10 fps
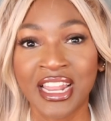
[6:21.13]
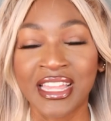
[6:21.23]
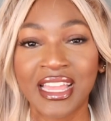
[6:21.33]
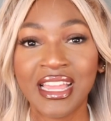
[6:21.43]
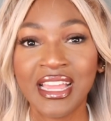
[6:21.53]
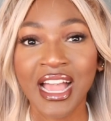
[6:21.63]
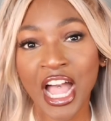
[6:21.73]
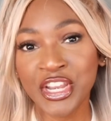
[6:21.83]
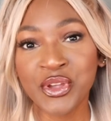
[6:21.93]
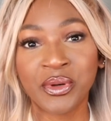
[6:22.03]
Like,
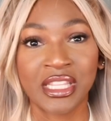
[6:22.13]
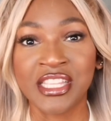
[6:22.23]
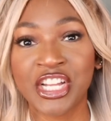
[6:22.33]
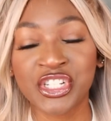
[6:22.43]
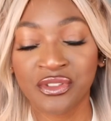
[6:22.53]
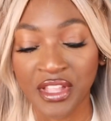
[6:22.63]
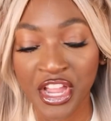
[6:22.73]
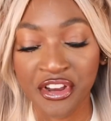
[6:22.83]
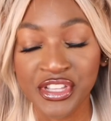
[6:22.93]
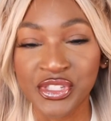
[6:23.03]
I know what the texture of the
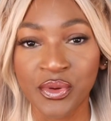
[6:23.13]
hair is.